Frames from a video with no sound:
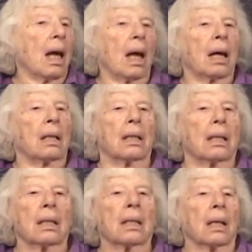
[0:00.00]
and
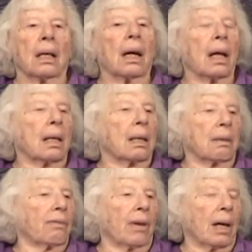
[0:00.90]
they hated
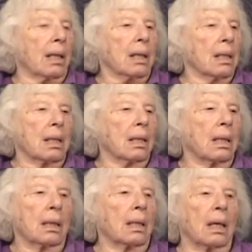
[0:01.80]
the fact
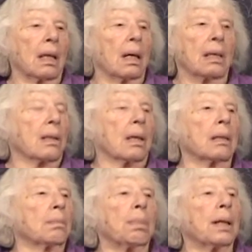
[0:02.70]
that they had to
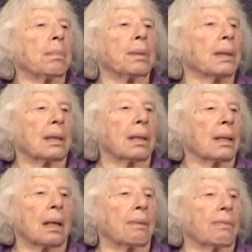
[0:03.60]
kill people,
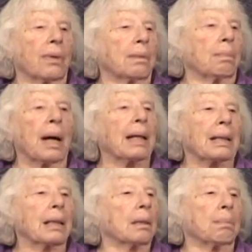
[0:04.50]
and they felt
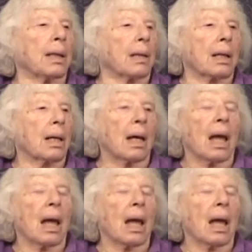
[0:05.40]
badly about it.